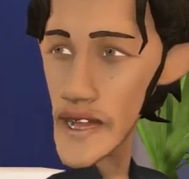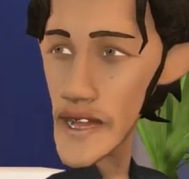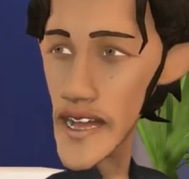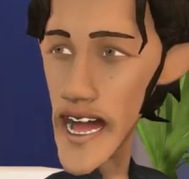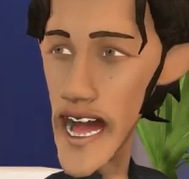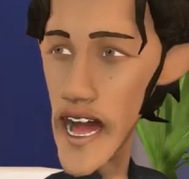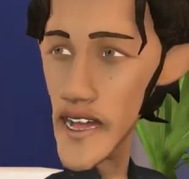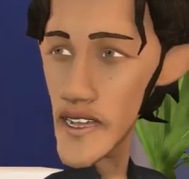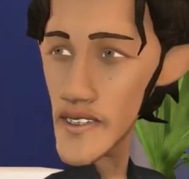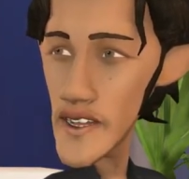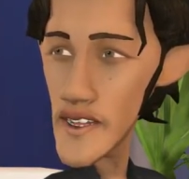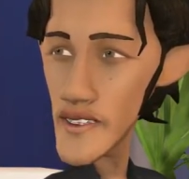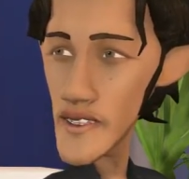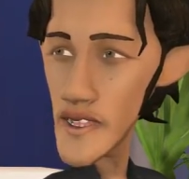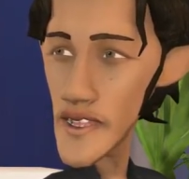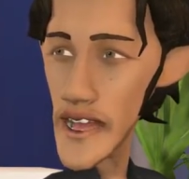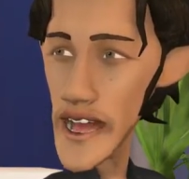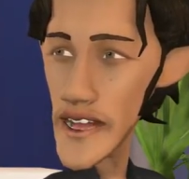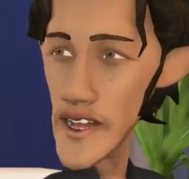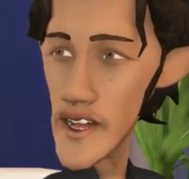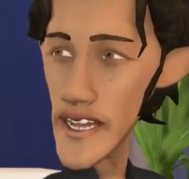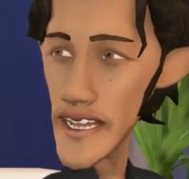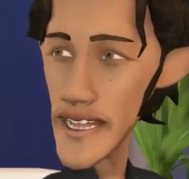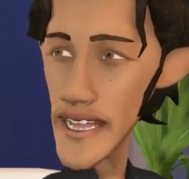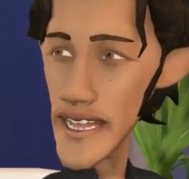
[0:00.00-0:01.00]
However, if
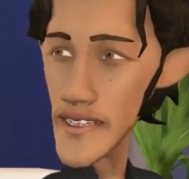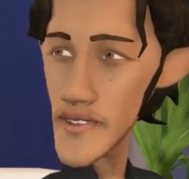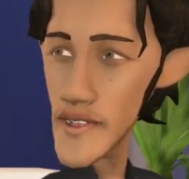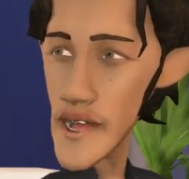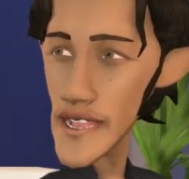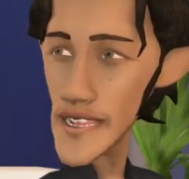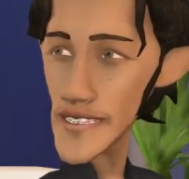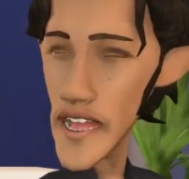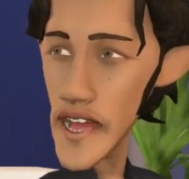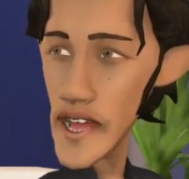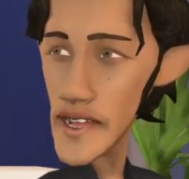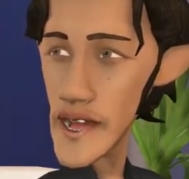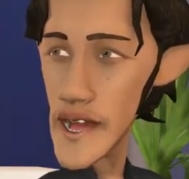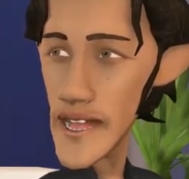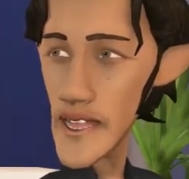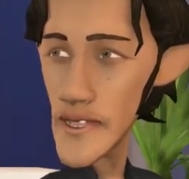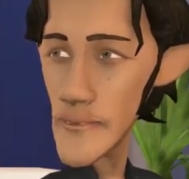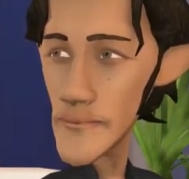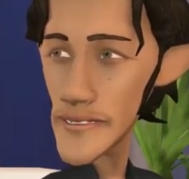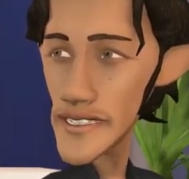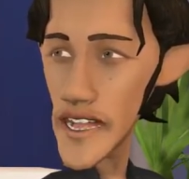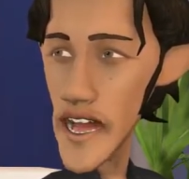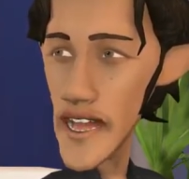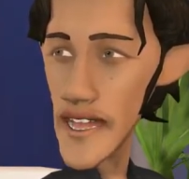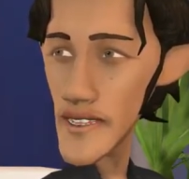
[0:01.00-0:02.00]
they really want to call
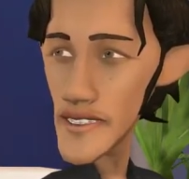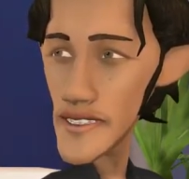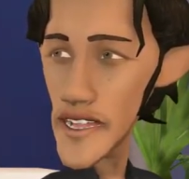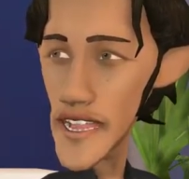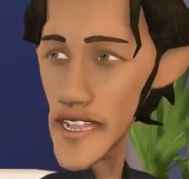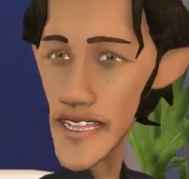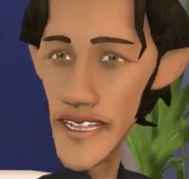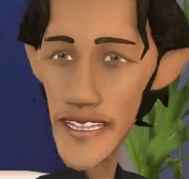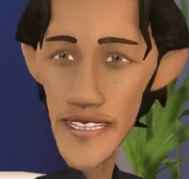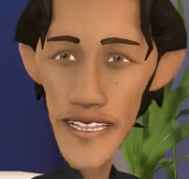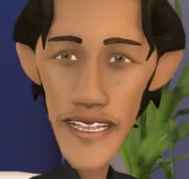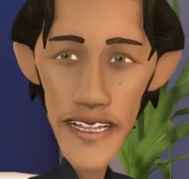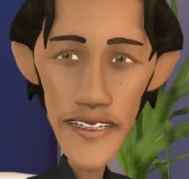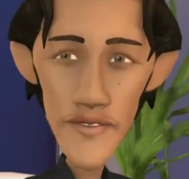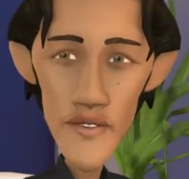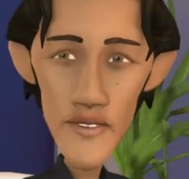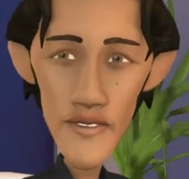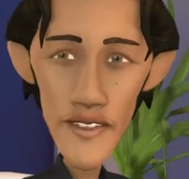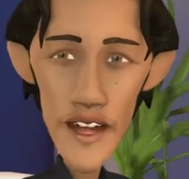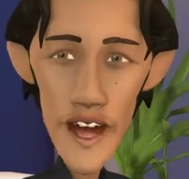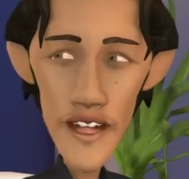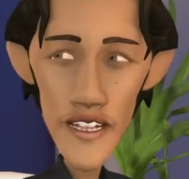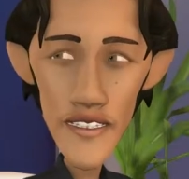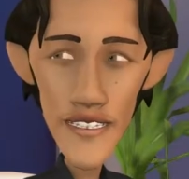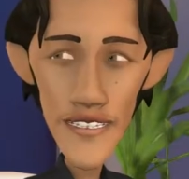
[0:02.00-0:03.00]
themselves an E D
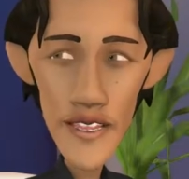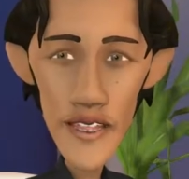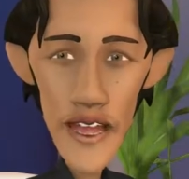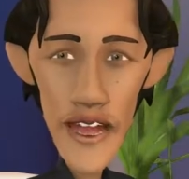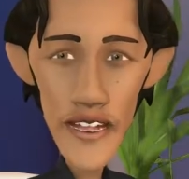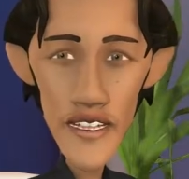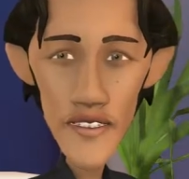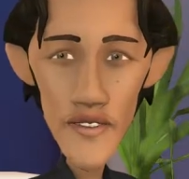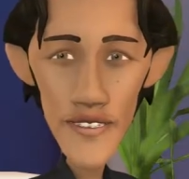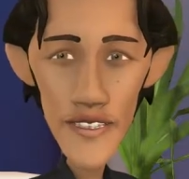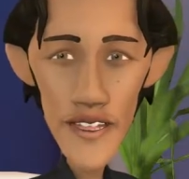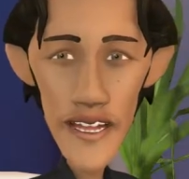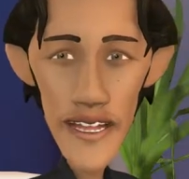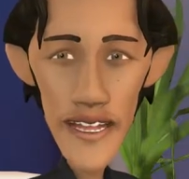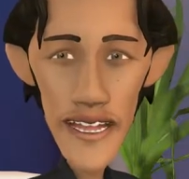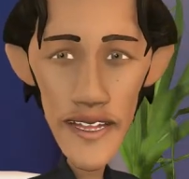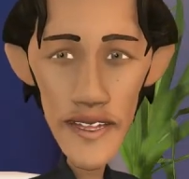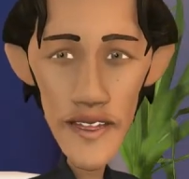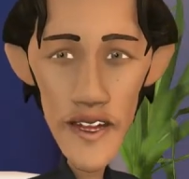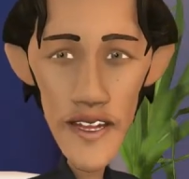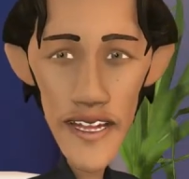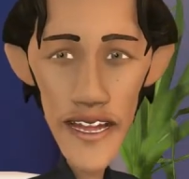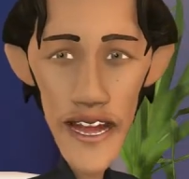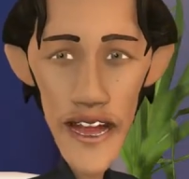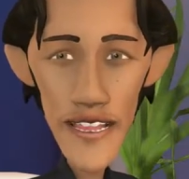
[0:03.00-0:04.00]
U version, they should really
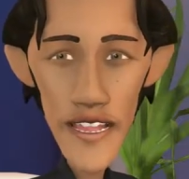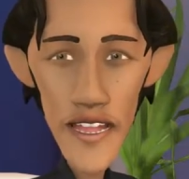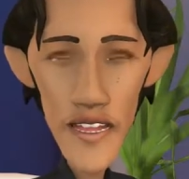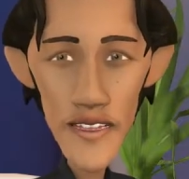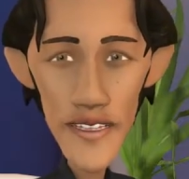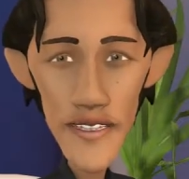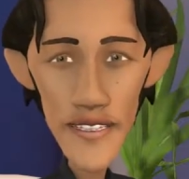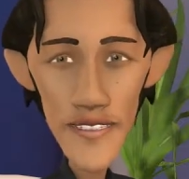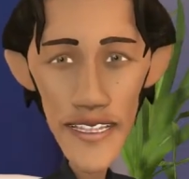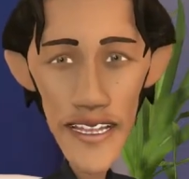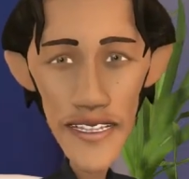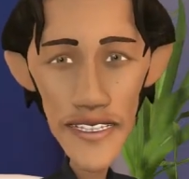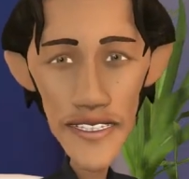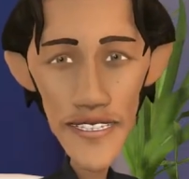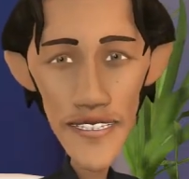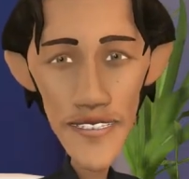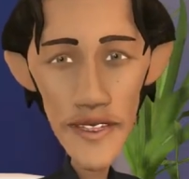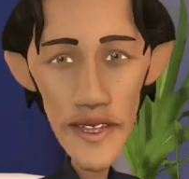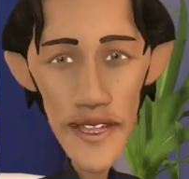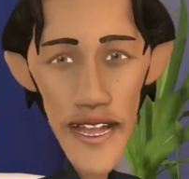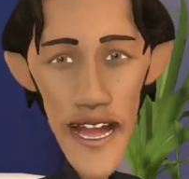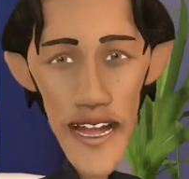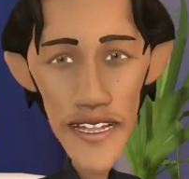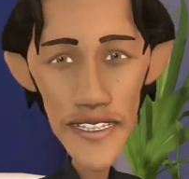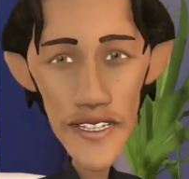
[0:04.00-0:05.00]
create a few
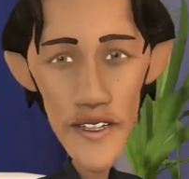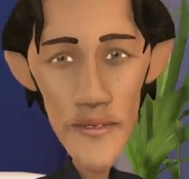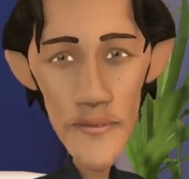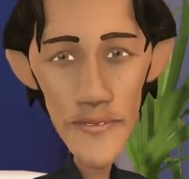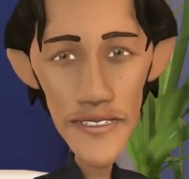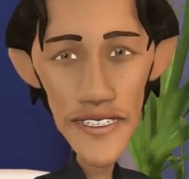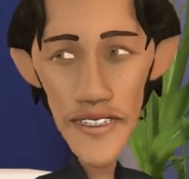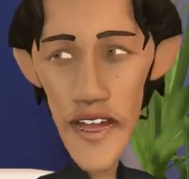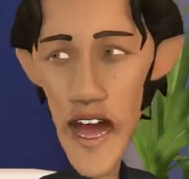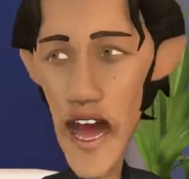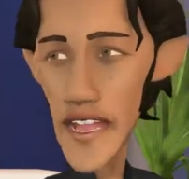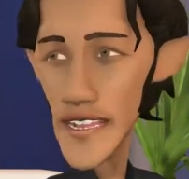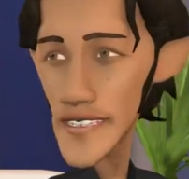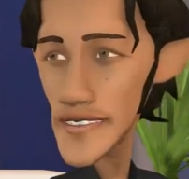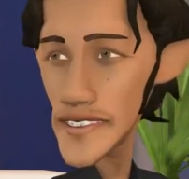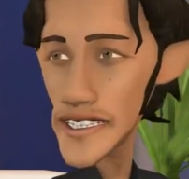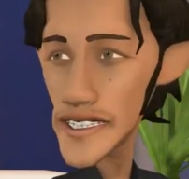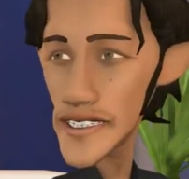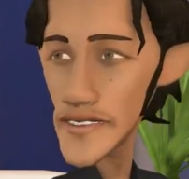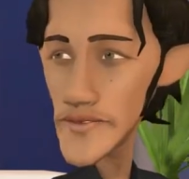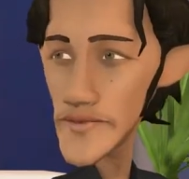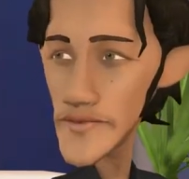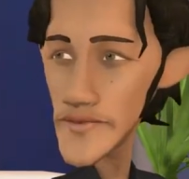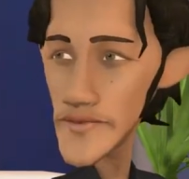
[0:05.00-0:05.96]
decent classroom sets.